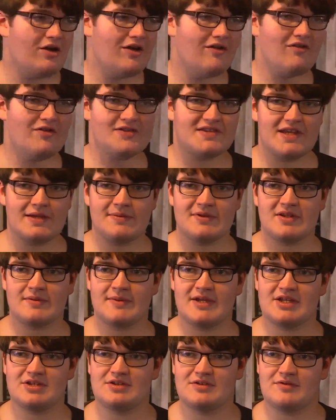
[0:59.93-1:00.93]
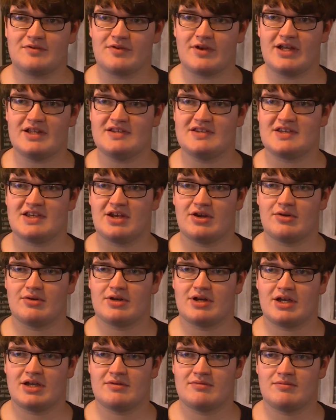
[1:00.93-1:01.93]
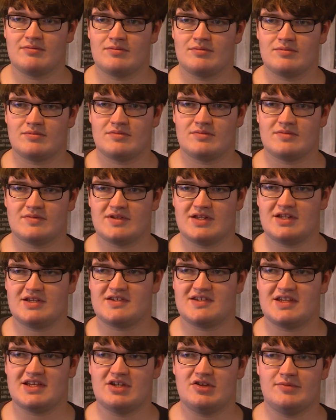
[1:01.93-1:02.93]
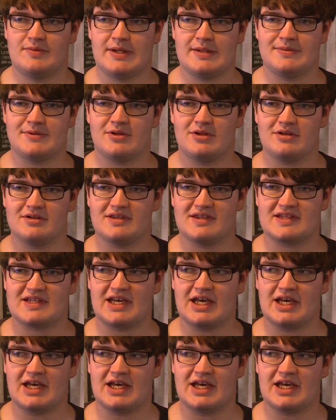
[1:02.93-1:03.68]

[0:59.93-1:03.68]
I was able to make new friends here, and I see new people all the